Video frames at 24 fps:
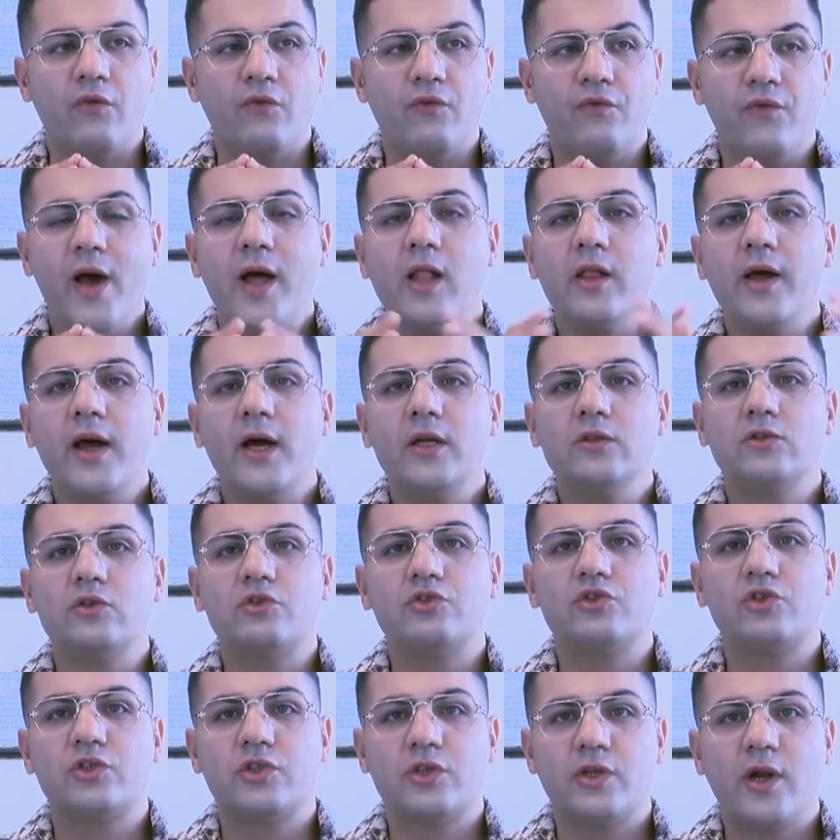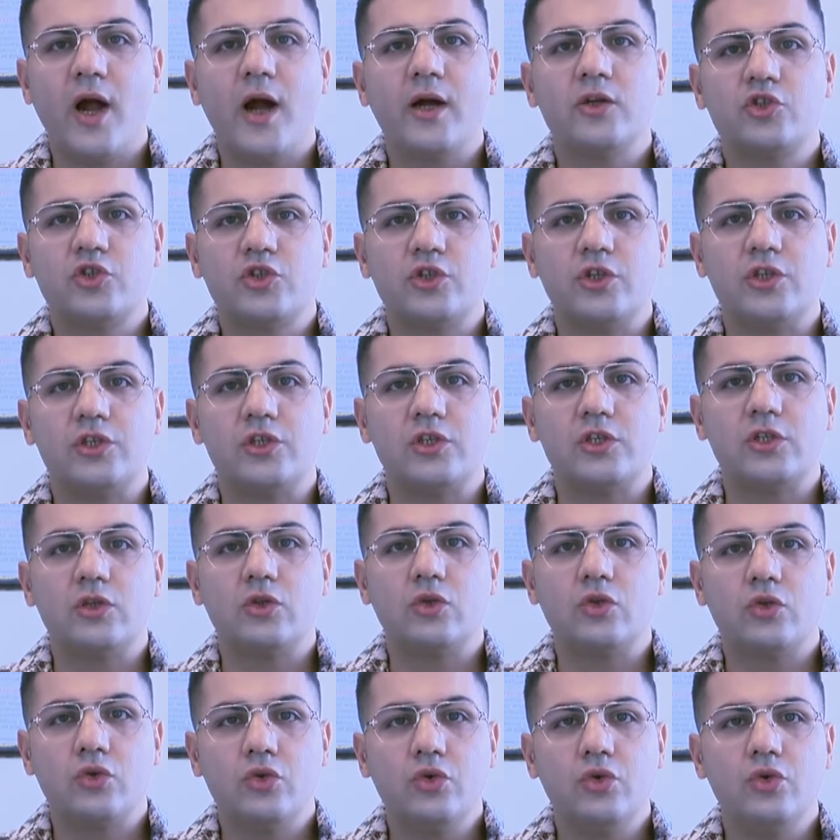Well-under structures
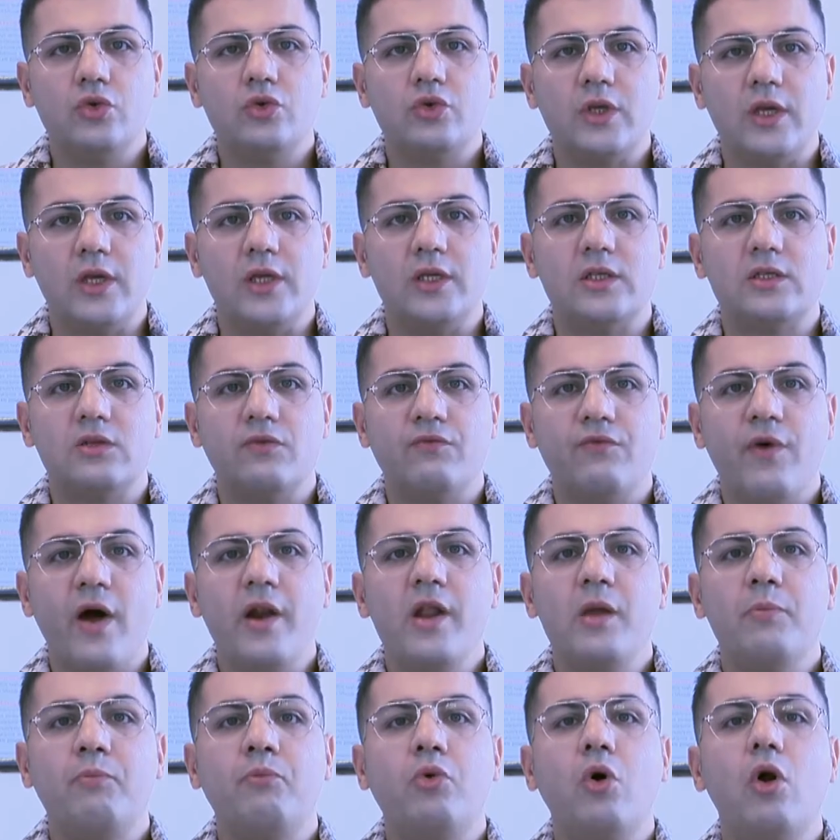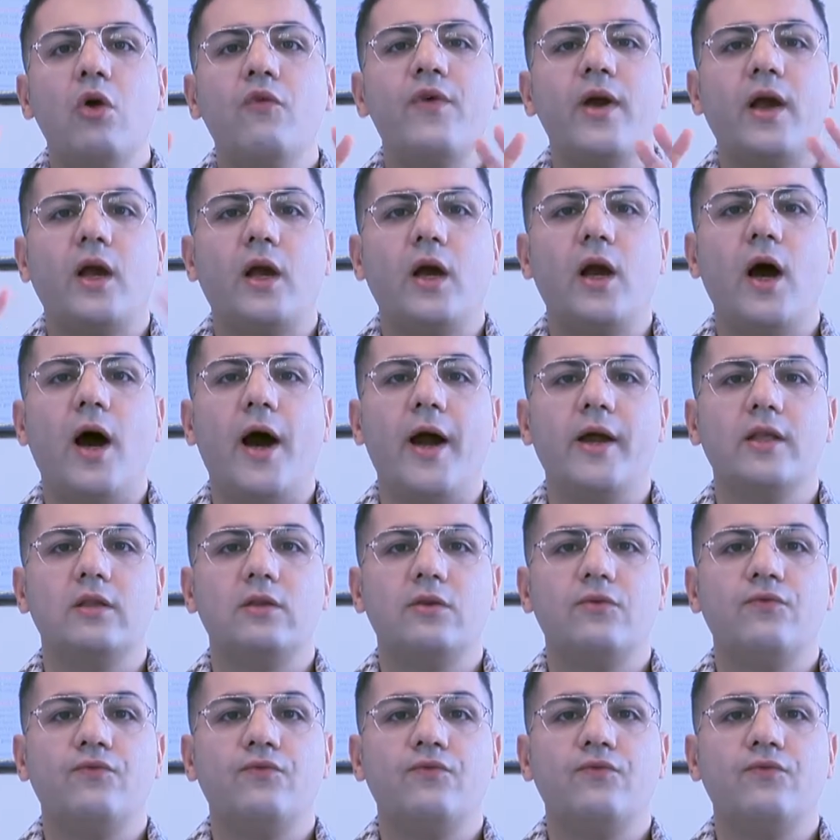tooth is very perfect guide